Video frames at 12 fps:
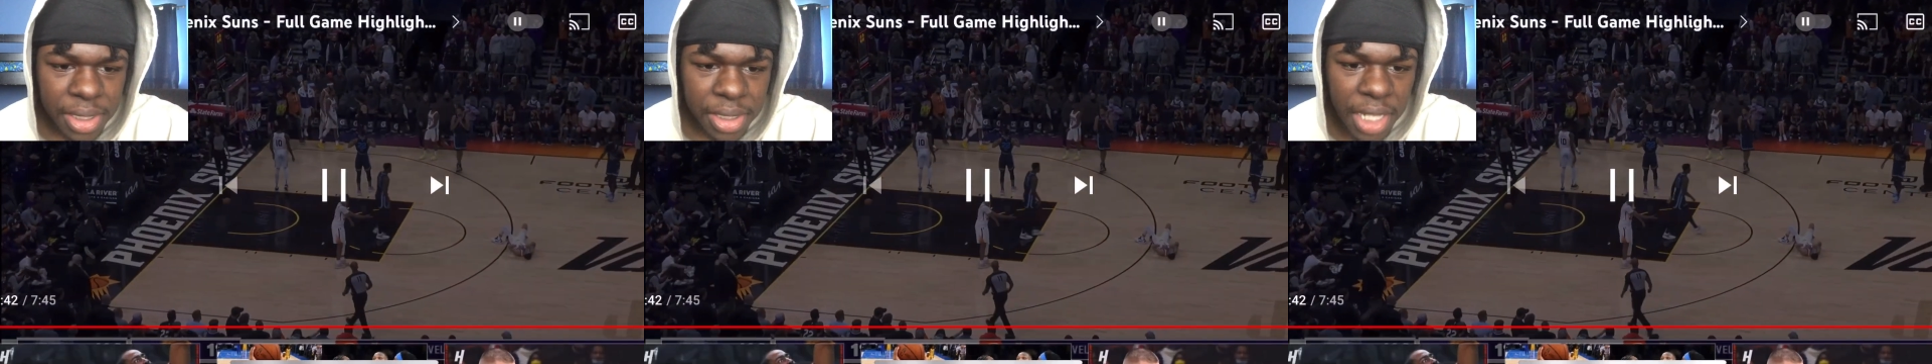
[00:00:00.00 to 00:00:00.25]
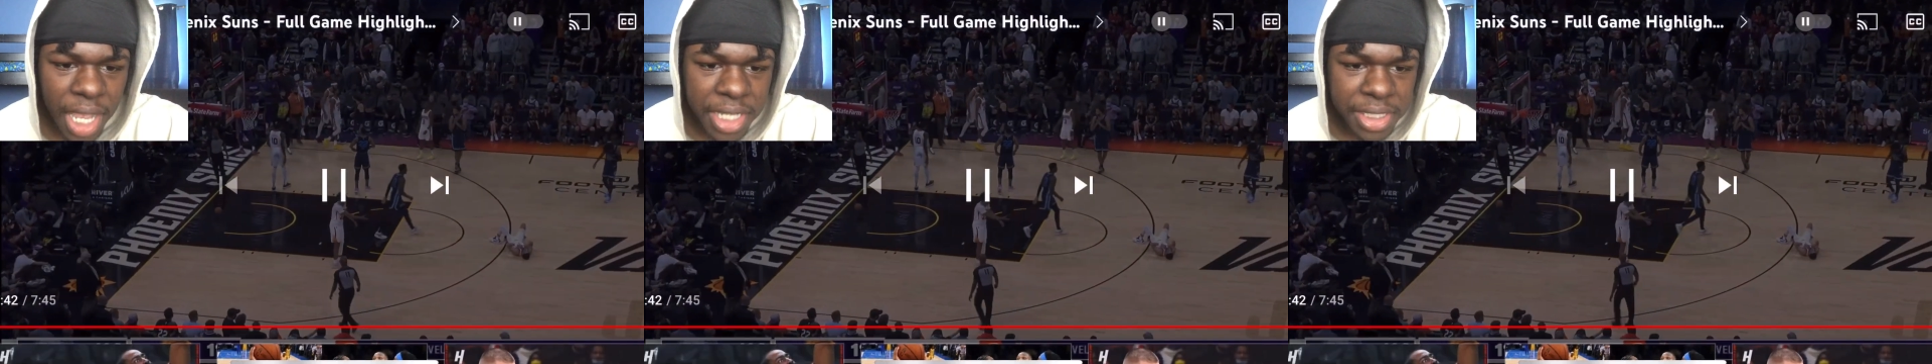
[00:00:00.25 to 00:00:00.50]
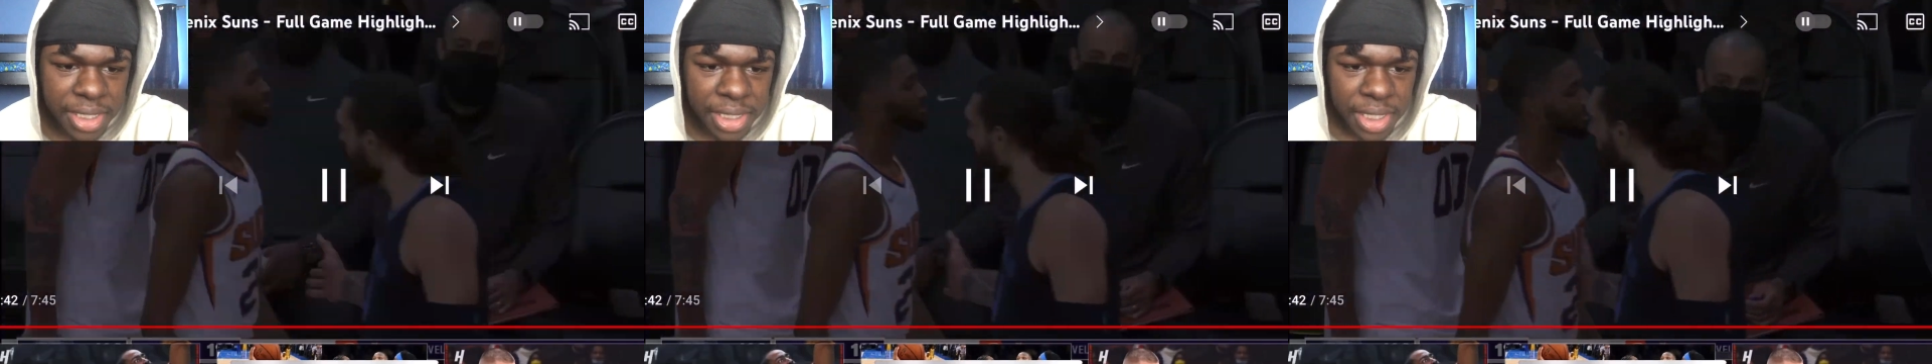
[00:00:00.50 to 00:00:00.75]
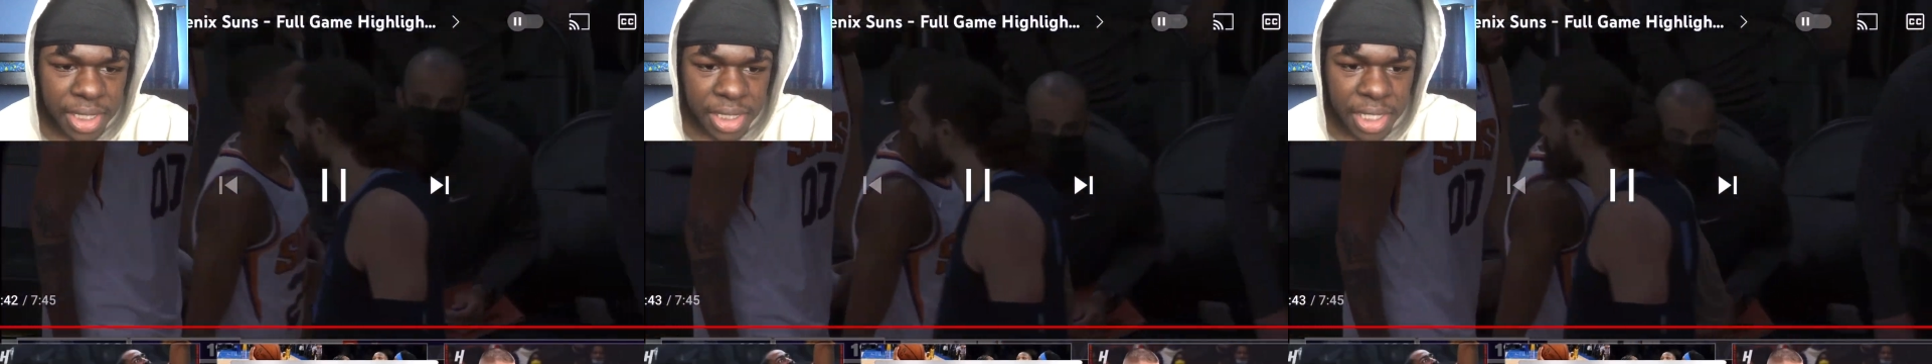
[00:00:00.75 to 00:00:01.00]
Nice.
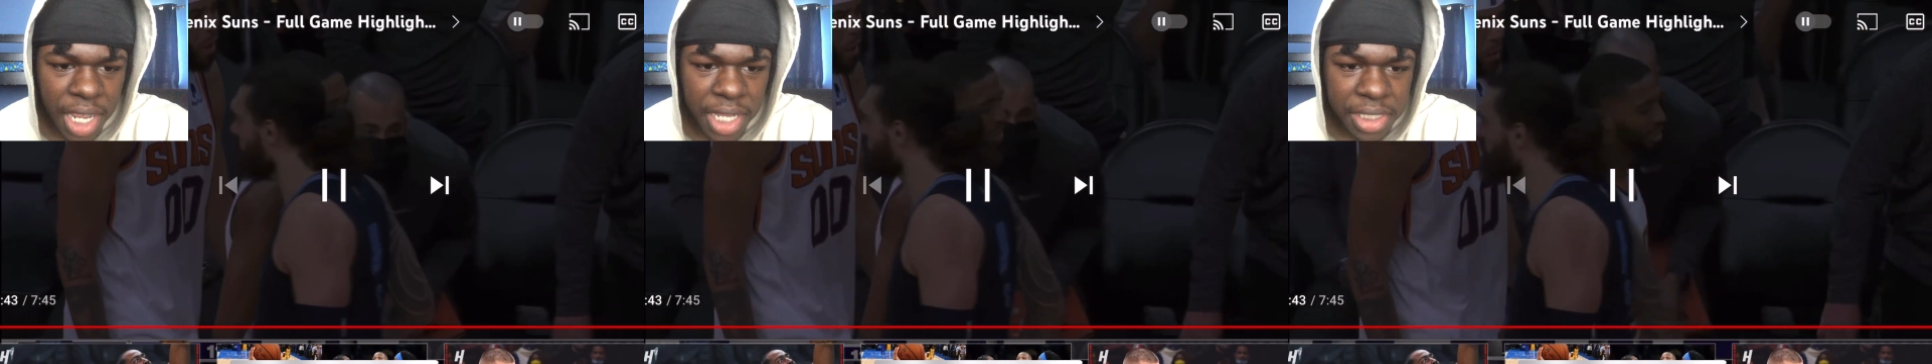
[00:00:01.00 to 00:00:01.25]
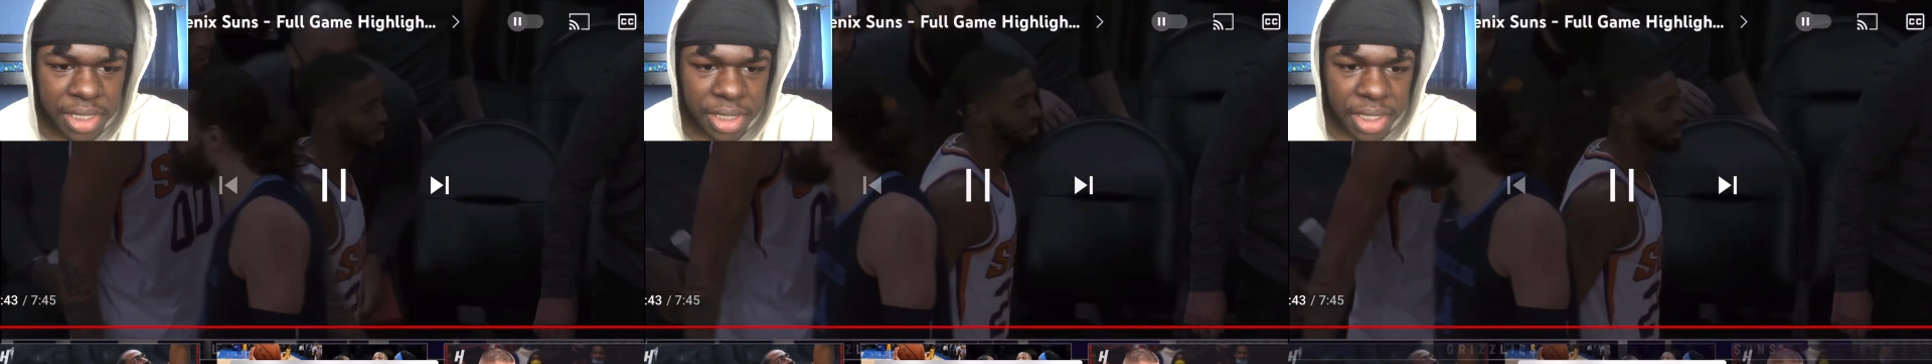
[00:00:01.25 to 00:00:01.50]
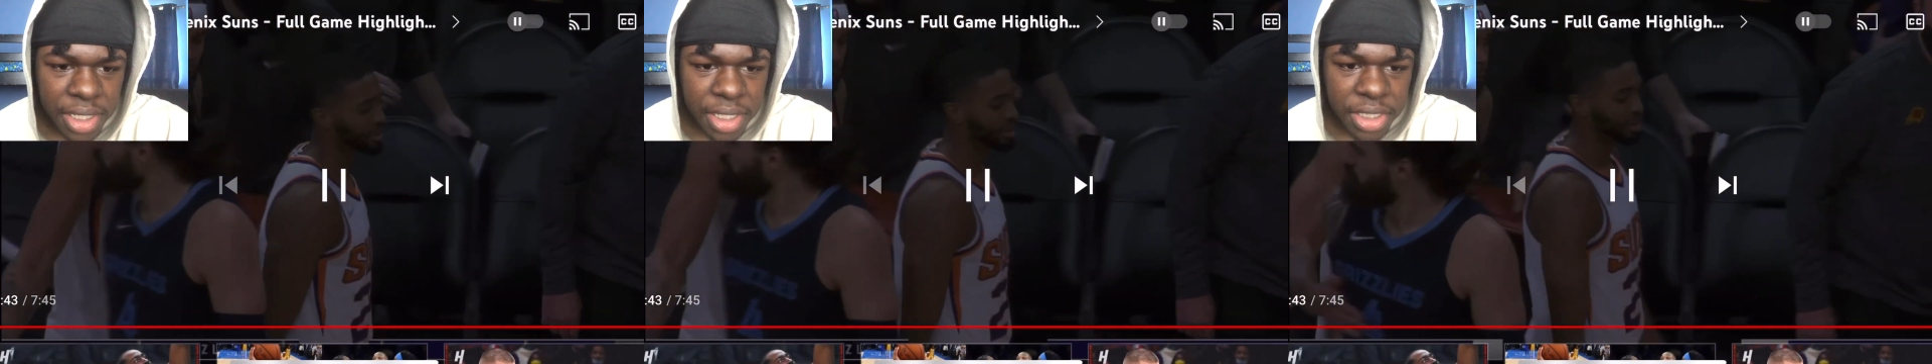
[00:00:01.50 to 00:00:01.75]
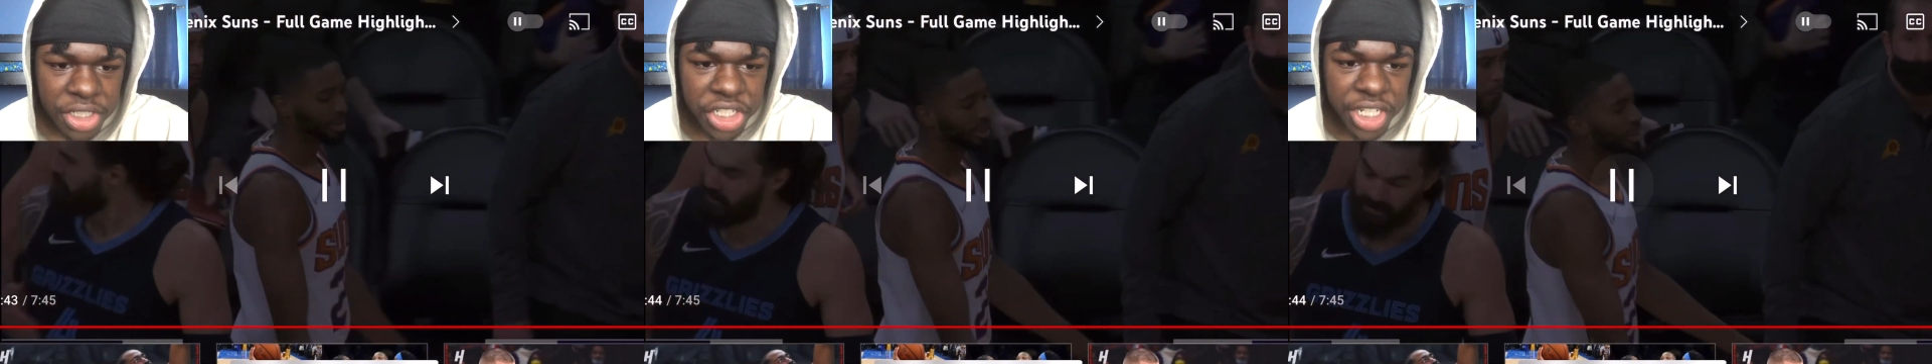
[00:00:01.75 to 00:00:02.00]
Nice.
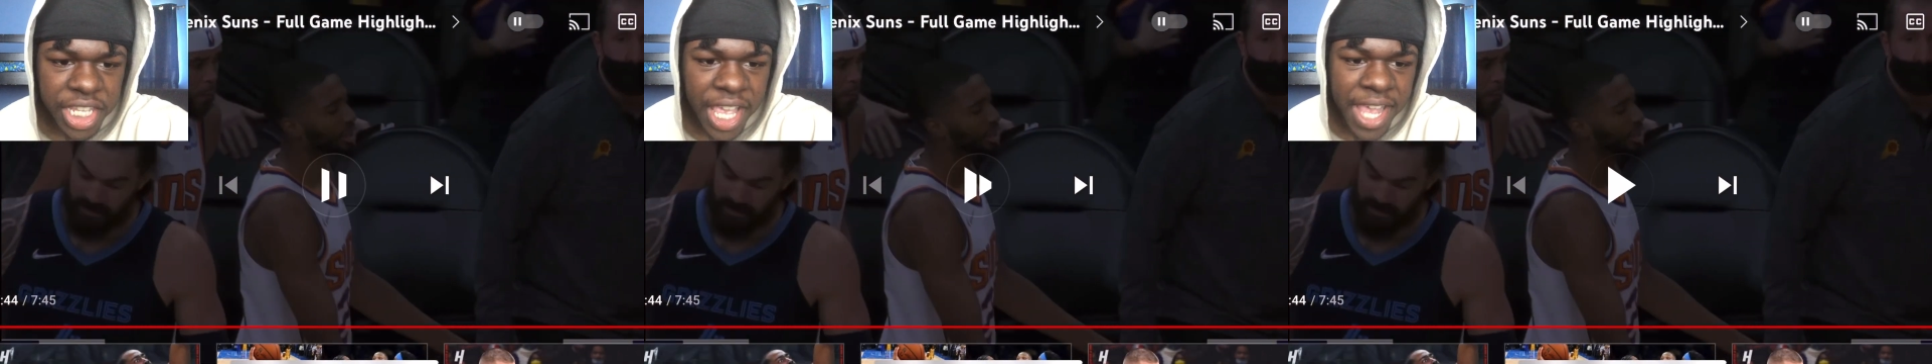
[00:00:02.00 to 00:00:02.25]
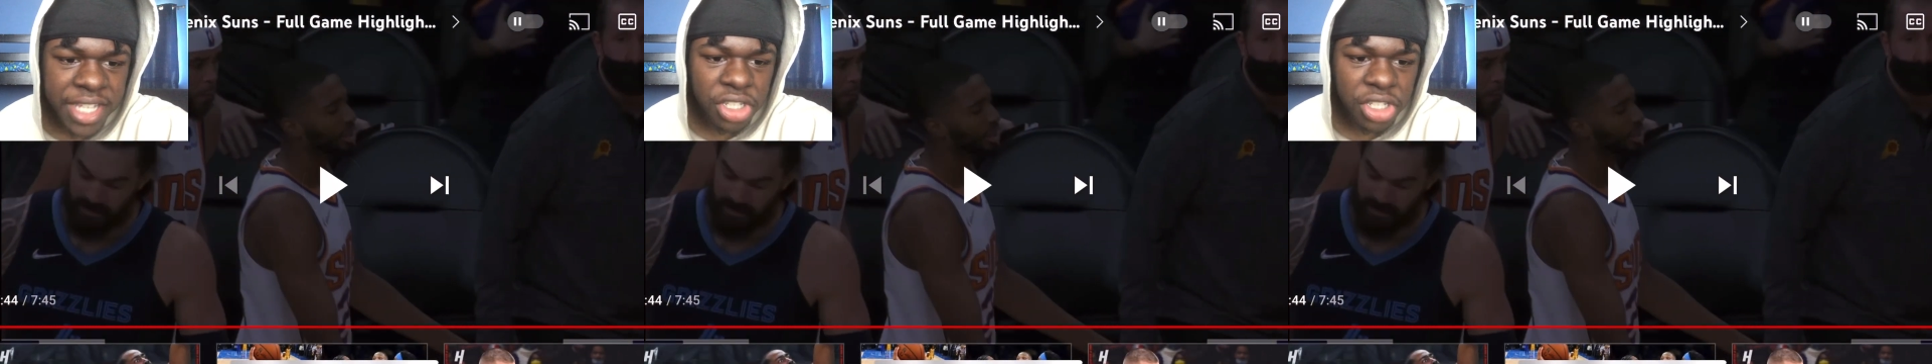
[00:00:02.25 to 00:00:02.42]
Shitty ass,